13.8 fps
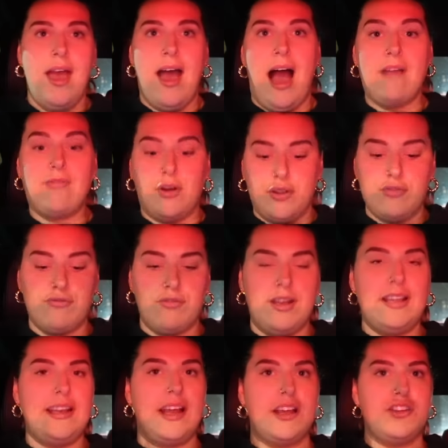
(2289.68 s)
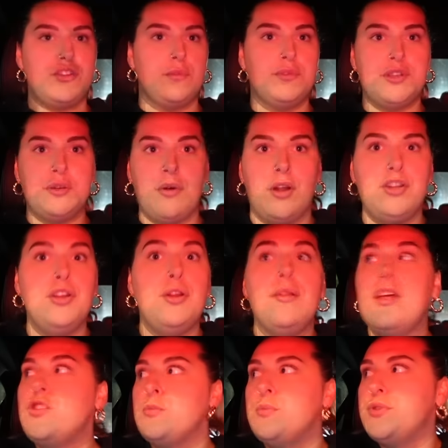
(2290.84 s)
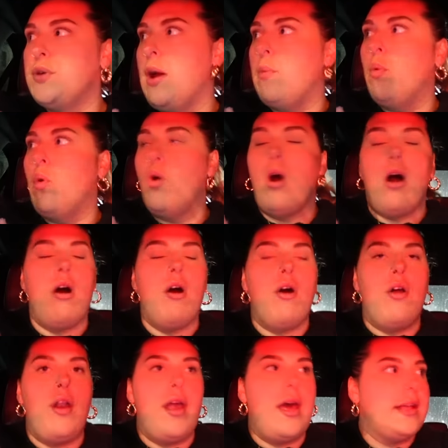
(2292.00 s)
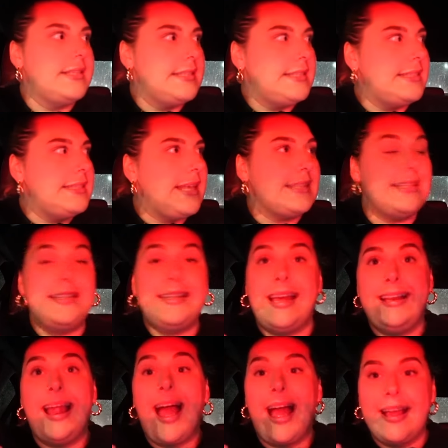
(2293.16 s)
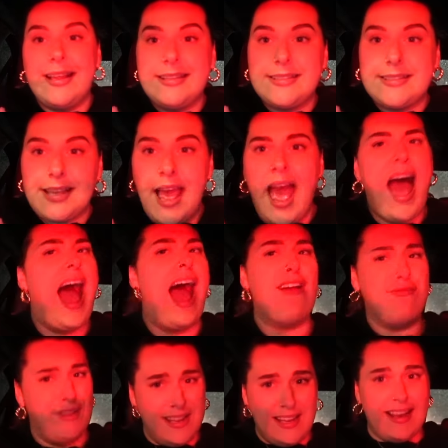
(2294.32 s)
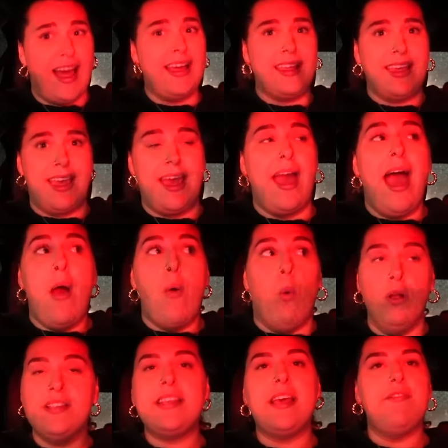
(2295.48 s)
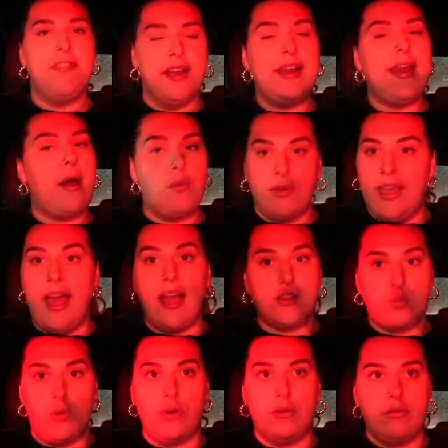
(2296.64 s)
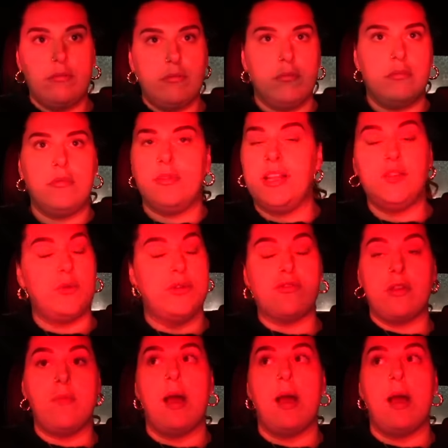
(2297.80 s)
I've got this really nice jumpsuit on. You know that jumpsuit I wore on Saturday night? I really like it. Once I figured out, yeah, it's one these windscreen